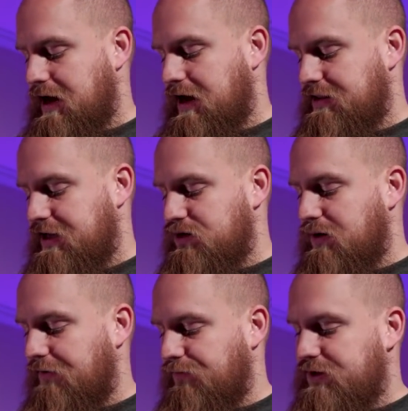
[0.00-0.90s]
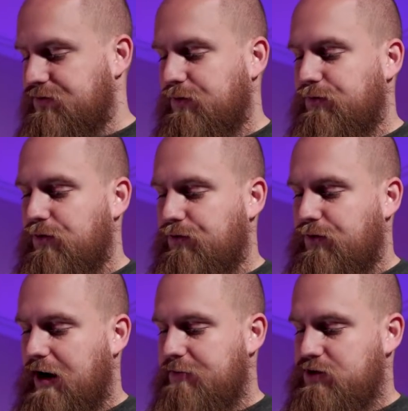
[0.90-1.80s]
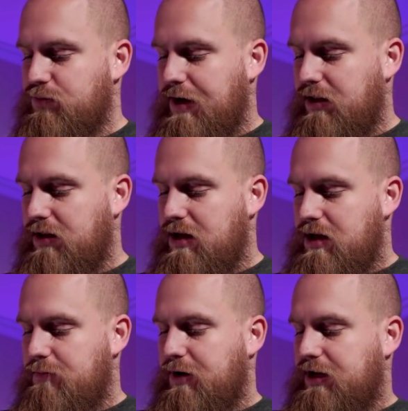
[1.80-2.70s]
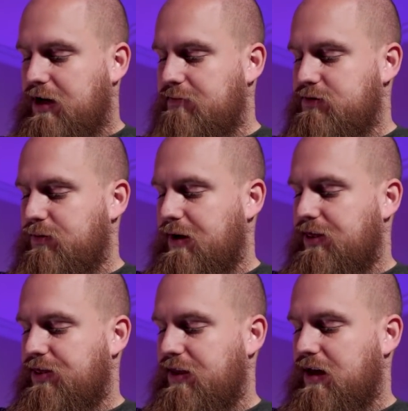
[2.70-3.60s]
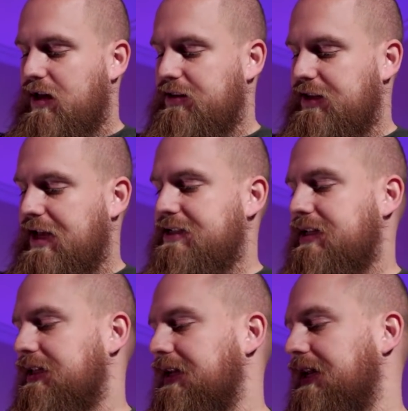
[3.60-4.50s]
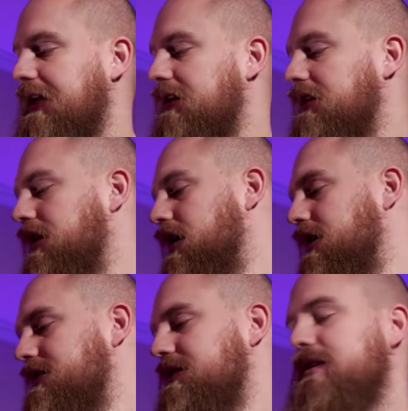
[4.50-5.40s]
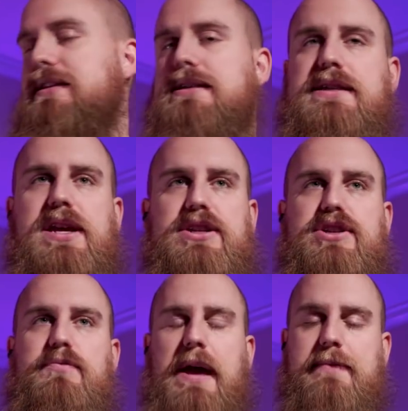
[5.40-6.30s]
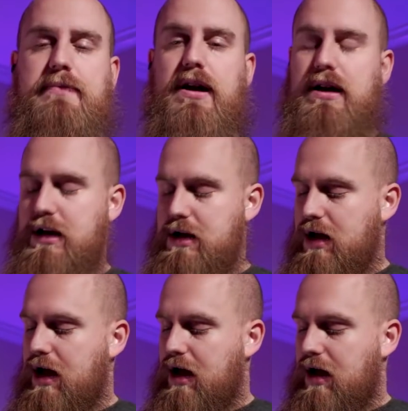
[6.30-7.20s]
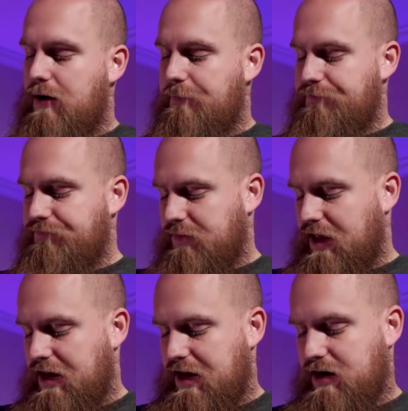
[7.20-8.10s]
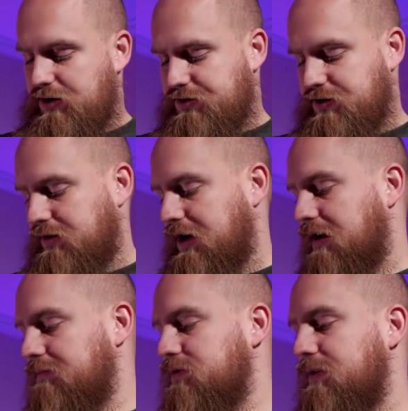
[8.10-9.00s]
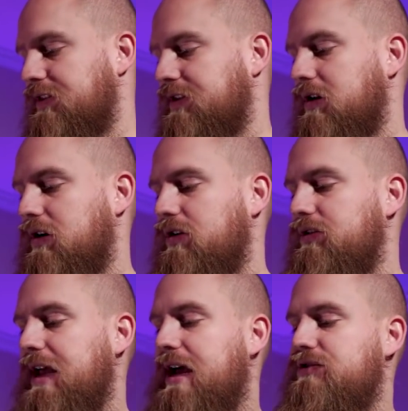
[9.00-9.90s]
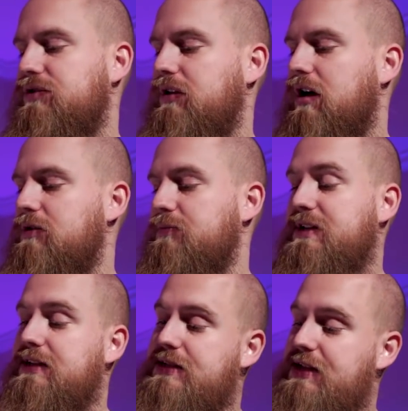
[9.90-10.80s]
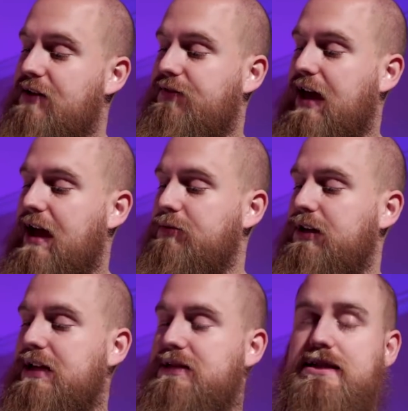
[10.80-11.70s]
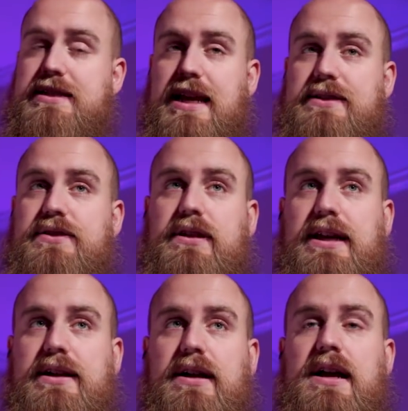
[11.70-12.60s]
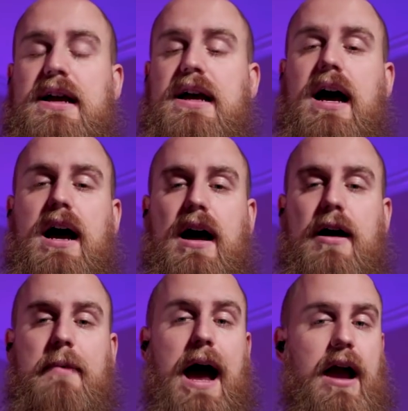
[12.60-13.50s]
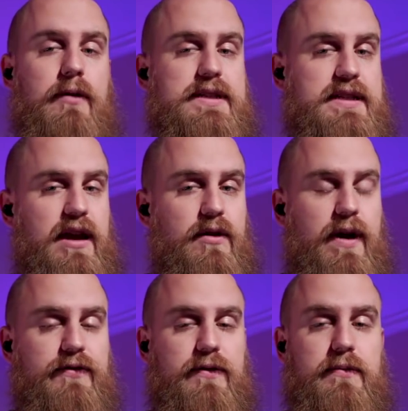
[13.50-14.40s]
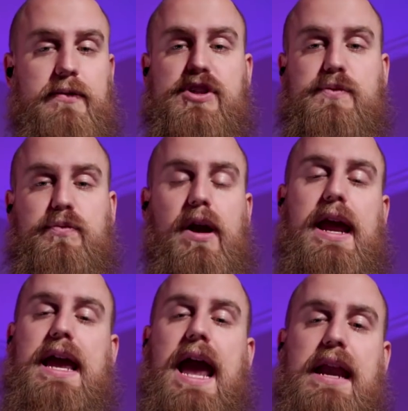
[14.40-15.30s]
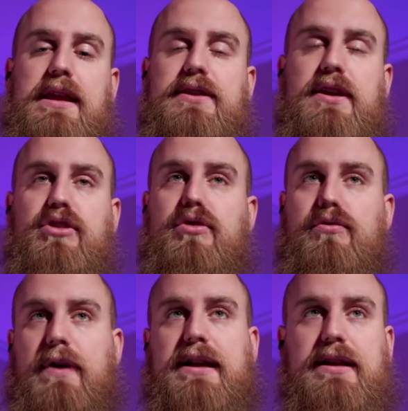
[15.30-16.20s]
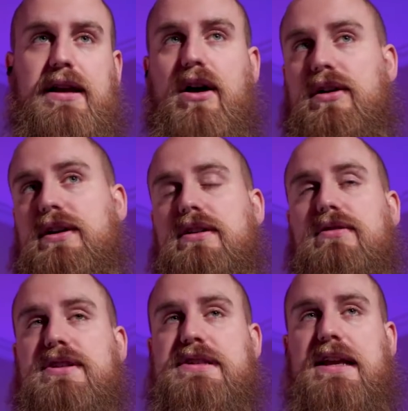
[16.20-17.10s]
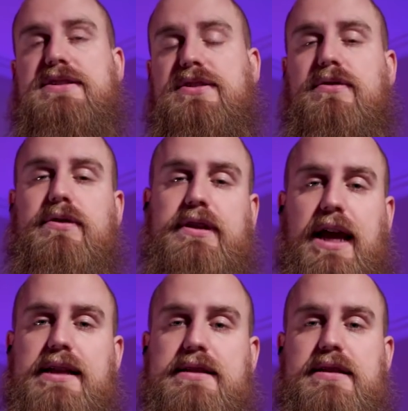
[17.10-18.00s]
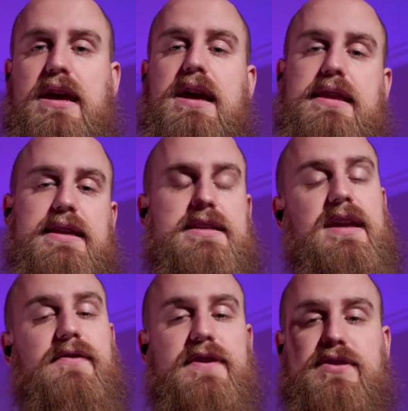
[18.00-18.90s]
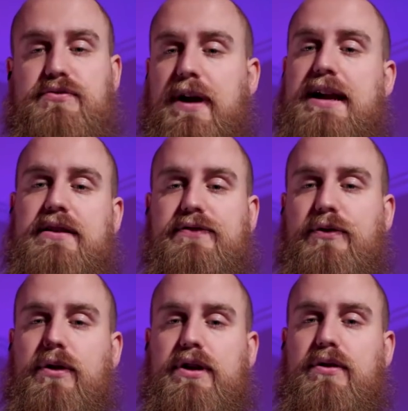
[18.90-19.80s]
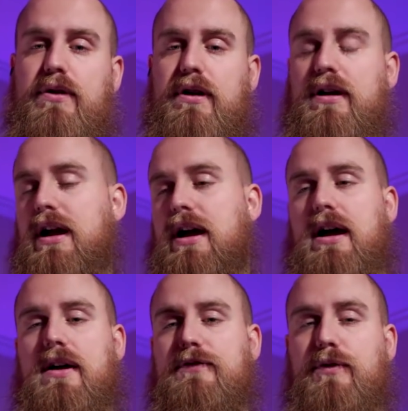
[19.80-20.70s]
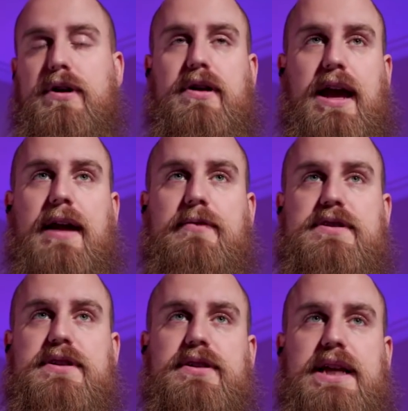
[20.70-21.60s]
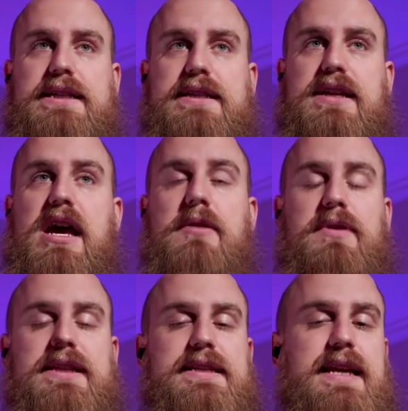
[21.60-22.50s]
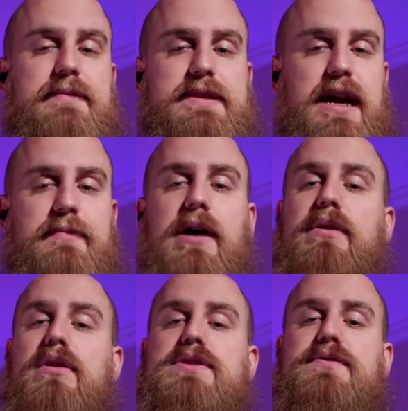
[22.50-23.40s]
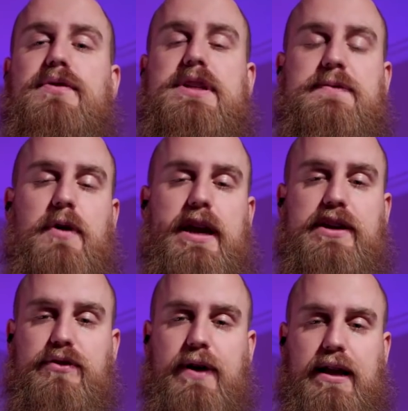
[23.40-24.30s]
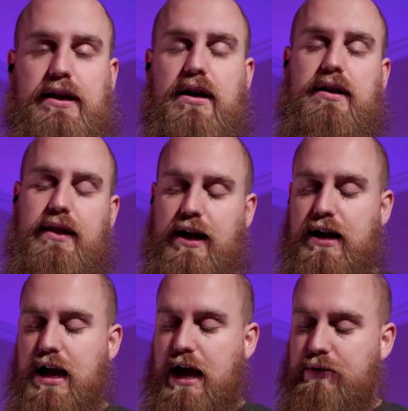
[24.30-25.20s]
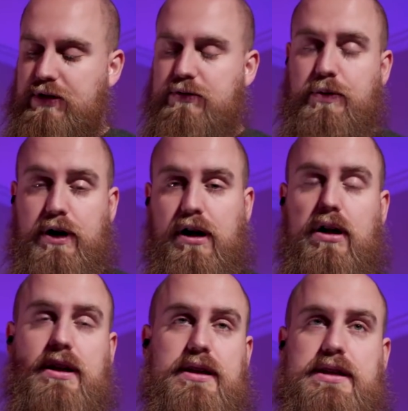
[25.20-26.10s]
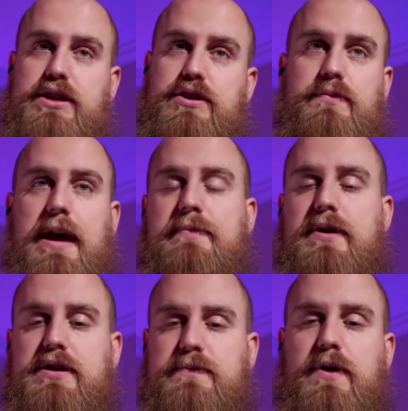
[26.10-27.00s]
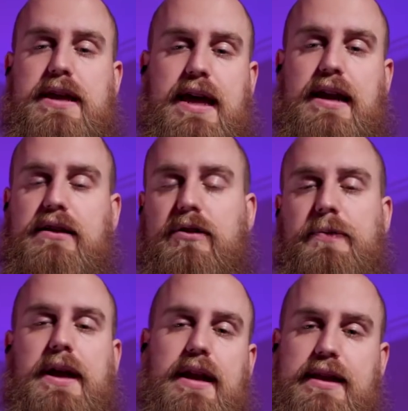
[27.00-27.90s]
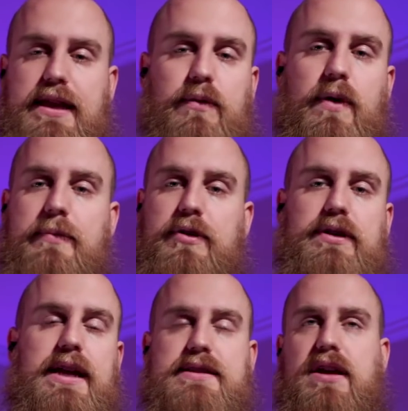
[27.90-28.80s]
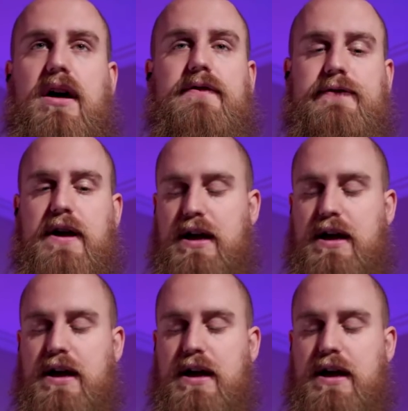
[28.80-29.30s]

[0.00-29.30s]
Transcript: They do have ones for full frame as well, but it comes with lens cleaning cloths. This is tissue paper. It also comes with an all-natural, 100% safe camera lens and sensor cleaner. I would stay away from spraying anything directly onto your sensor or lens. This stuff is rated for your cameras and your lenses, but at the same time, I would always avoid spraying it directly onto there. I would either put it onto the tissue paper, spray that a little bit, and then wipe your lens off.